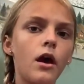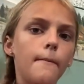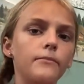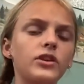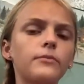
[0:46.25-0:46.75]

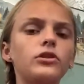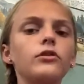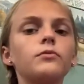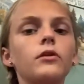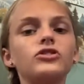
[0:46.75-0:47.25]
Some studios
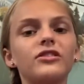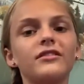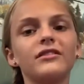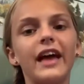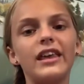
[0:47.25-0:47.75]
will just
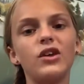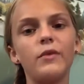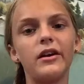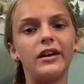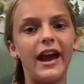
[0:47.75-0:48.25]
let you wear
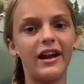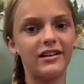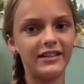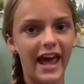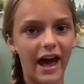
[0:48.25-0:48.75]
your hair
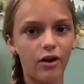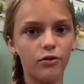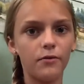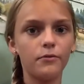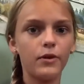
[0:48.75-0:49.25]
down
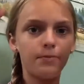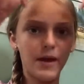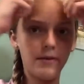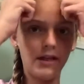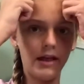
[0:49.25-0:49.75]
with maybe